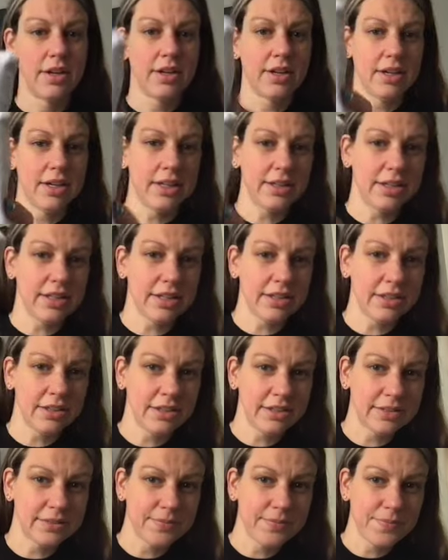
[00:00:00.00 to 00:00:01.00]
And then
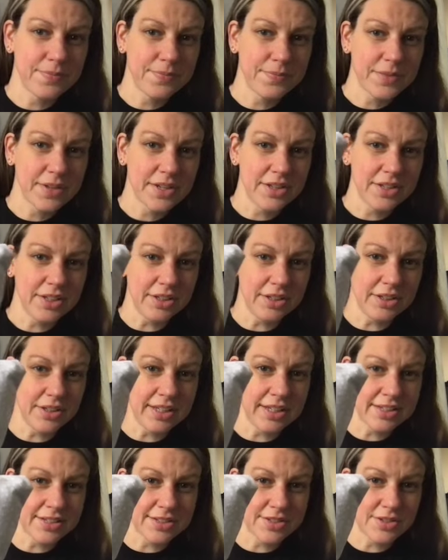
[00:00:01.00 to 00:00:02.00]
little
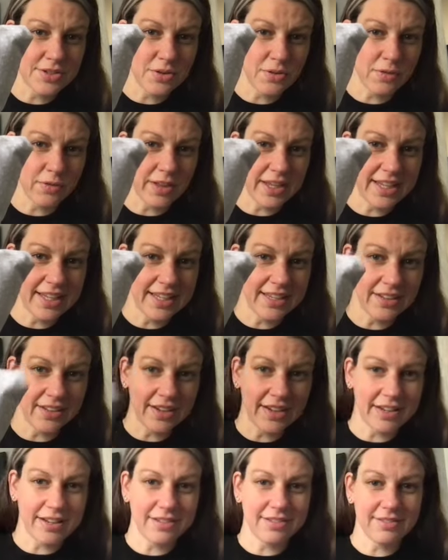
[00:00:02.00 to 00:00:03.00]
like snowflakey
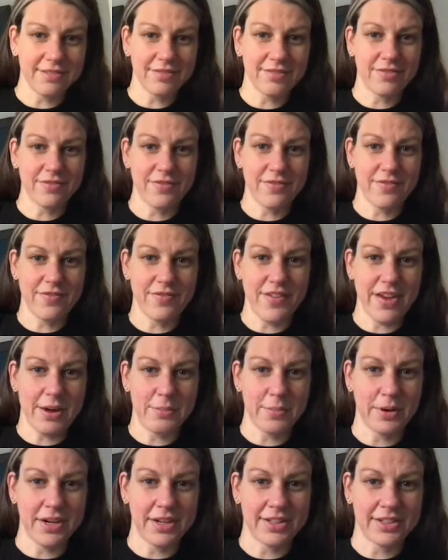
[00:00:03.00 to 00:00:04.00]
looking
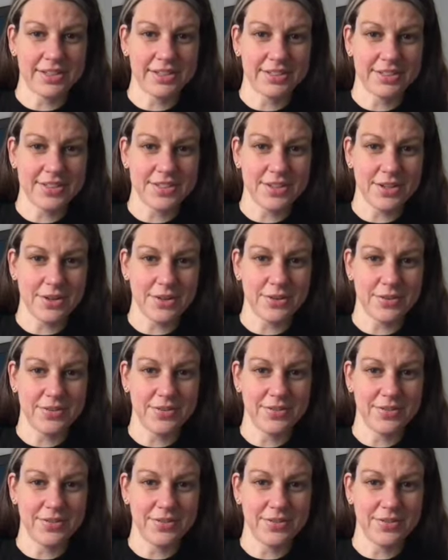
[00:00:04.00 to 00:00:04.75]
fabric. So